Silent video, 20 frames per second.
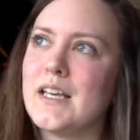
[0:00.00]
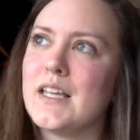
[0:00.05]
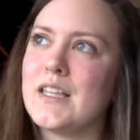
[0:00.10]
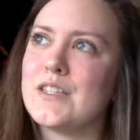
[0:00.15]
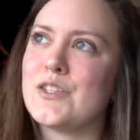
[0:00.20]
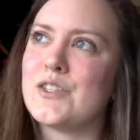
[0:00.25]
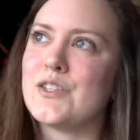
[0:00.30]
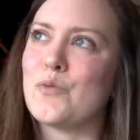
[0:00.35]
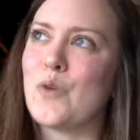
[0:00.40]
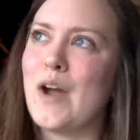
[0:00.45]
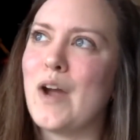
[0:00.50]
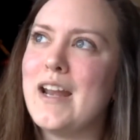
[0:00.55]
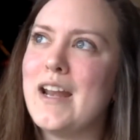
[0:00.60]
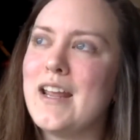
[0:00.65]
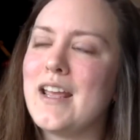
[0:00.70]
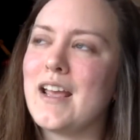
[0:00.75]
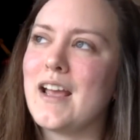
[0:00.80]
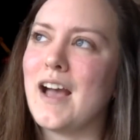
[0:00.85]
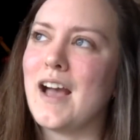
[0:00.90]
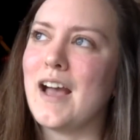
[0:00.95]
So
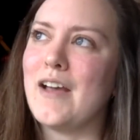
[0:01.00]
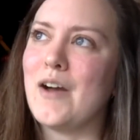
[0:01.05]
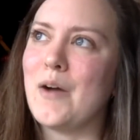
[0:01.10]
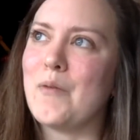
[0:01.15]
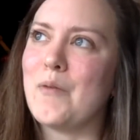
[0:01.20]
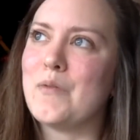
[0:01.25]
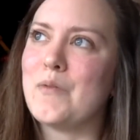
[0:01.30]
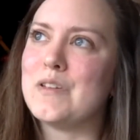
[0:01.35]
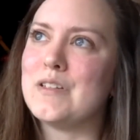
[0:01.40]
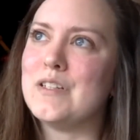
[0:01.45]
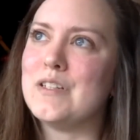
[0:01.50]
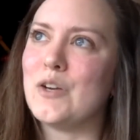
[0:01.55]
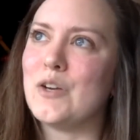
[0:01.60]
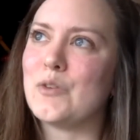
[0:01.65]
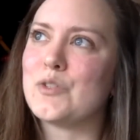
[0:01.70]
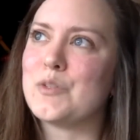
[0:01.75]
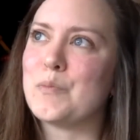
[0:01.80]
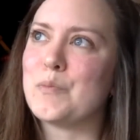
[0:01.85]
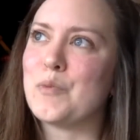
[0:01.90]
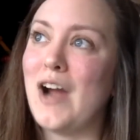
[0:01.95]
writing,
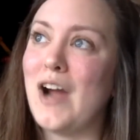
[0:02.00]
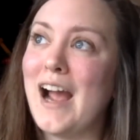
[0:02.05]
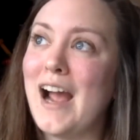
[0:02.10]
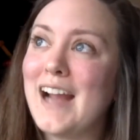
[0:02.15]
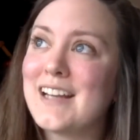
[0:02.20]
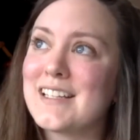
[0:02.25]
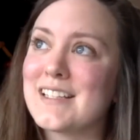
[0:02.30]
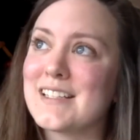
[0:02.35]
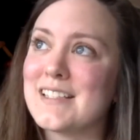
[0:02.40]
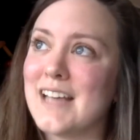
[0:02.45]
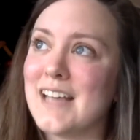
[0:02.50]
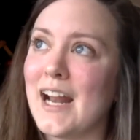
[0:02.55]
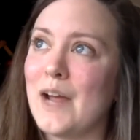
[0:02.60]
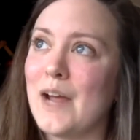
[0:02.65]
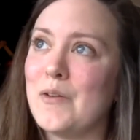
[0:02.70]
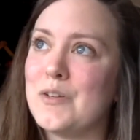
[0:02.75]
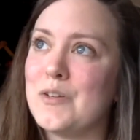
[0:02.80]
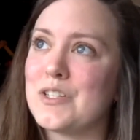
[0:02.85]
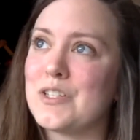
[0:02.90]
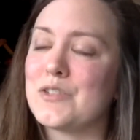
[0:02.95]
to practice that, I
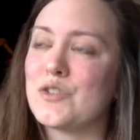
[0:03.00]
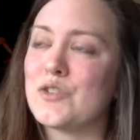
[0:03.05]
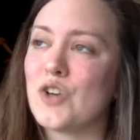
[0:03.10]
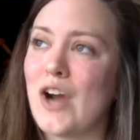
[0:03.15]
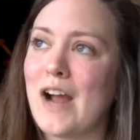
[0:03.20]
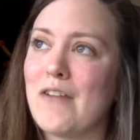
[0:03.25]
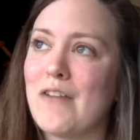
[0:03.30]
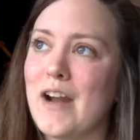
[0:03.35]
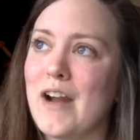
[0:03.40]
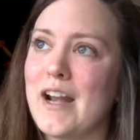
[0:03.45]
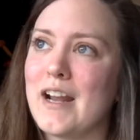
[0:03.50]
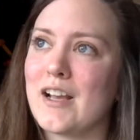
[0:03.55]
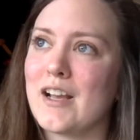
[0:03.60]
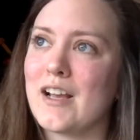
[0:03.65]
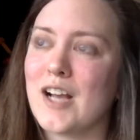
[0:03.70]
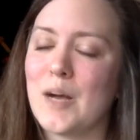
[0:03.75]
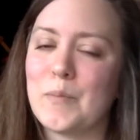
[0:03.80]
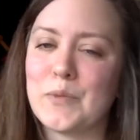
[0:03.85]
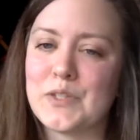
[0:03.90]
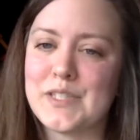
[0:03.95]
would just try writing a
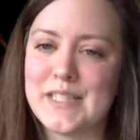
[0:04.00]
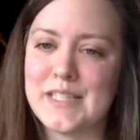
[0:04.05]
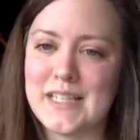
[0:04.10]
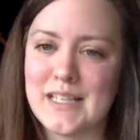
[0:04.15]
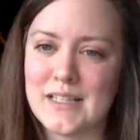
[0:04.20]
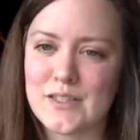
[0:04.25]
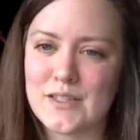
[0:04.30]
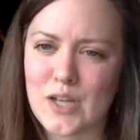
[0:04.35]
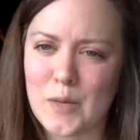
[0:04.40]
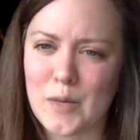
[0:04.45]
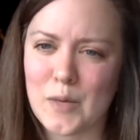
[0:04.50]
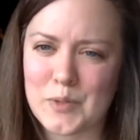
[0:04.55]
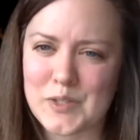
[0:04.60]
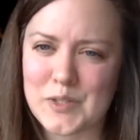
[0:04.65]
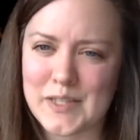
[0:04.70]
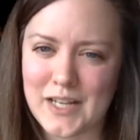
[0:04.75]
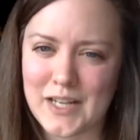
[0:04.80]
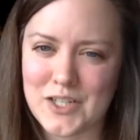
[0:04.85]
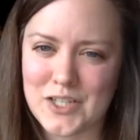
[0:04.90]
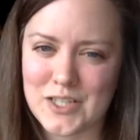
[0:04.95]
couple scenes, couple
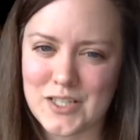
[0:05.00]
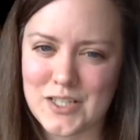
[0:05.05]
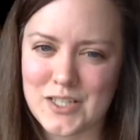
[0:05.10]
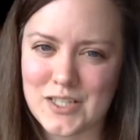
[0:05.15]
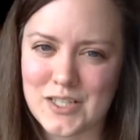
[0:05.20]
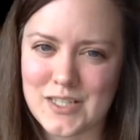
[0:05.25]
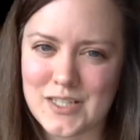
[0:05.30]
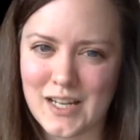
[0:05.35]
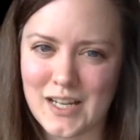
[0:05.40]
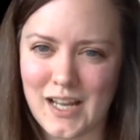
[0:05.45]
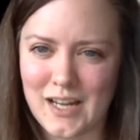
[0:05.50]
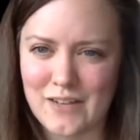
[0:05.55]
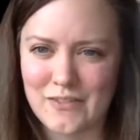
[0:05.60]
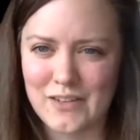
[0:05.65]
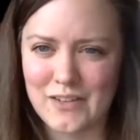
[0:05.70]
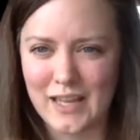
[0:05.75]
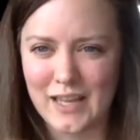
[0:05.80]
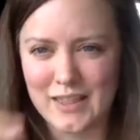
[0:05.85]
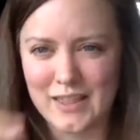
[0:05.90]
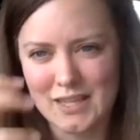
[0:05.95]
sketches, just to kind of
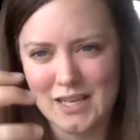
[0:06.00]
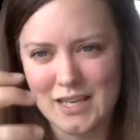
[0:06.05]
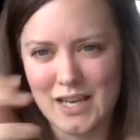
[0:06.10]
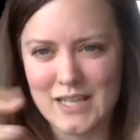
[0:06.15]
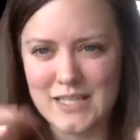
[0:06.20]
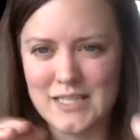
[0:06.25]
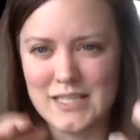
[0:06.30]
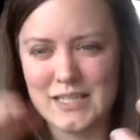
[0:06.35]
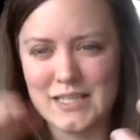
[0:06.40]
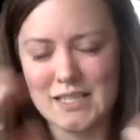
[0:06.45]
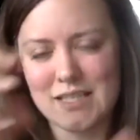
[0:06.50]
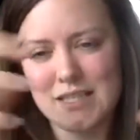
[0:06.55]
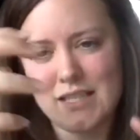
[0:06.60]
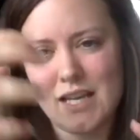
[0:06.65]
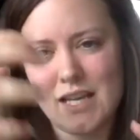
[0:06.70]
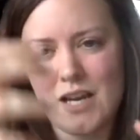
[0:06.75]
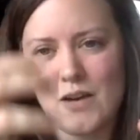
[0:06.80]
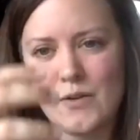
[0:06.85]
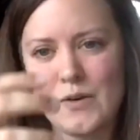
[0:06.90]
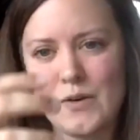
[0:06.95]
get the idea
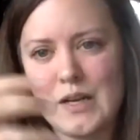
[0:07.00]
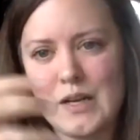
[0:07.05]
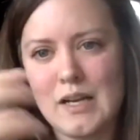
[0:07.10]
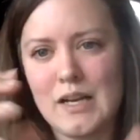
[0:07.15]
down.